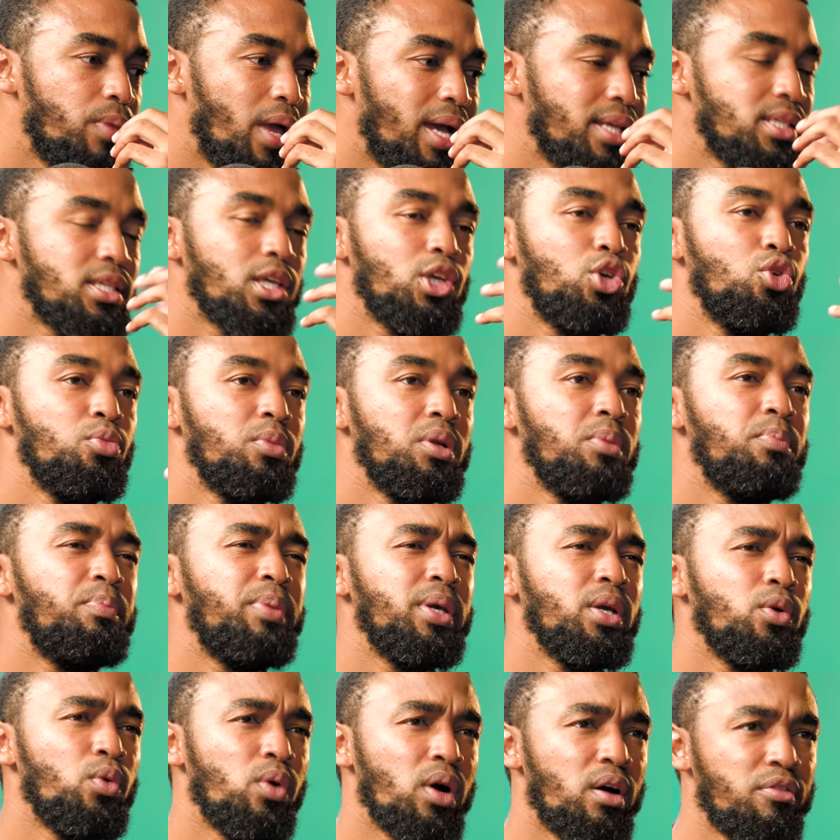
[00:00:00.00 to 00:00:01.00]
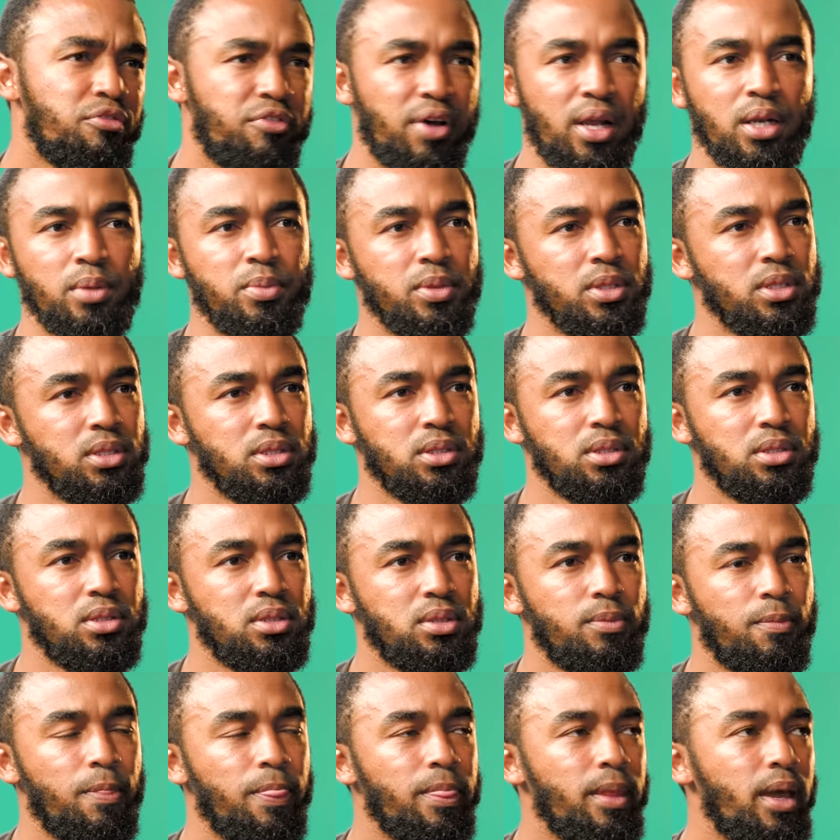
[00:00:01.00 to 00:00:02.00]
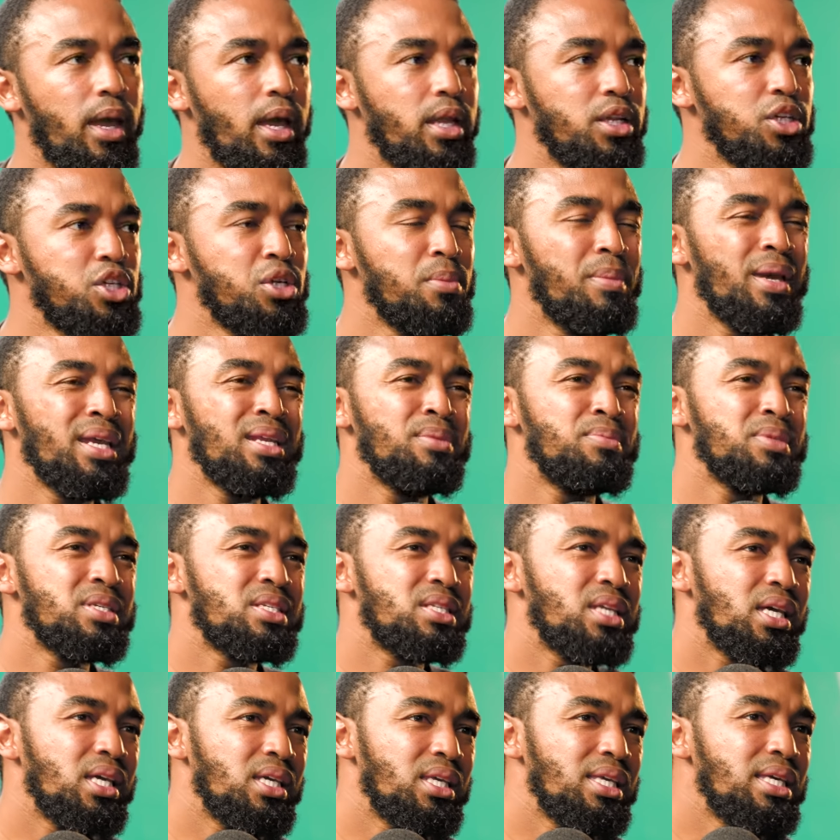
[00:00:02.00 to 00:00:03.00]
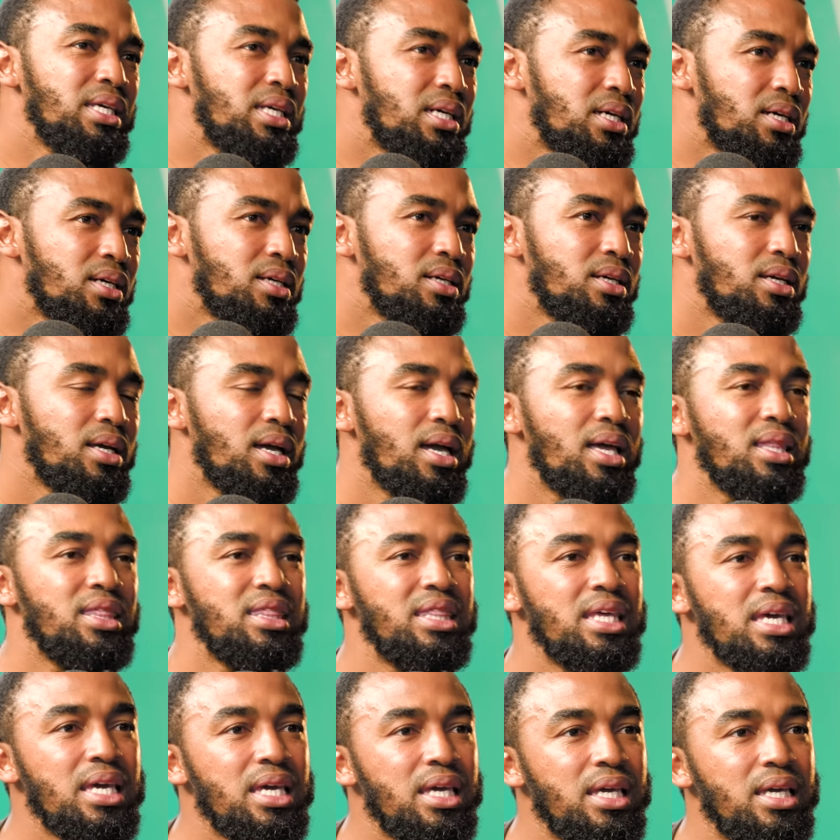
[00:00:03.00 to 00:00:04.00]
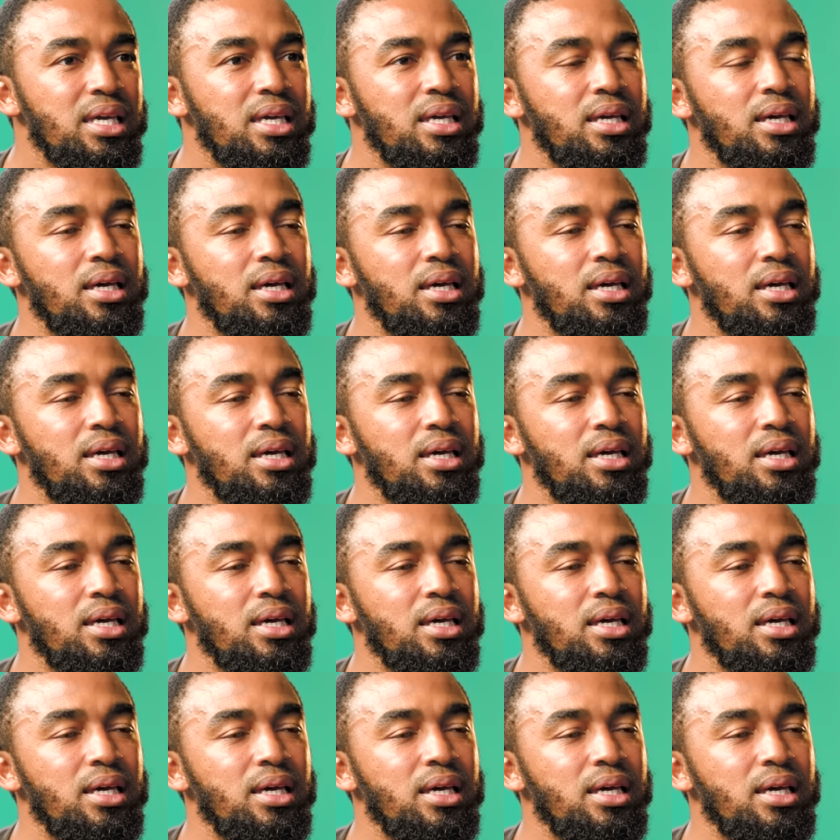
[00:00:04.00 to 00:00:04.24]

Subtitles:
as a human being, we are fallible. And she made a mistake here and there.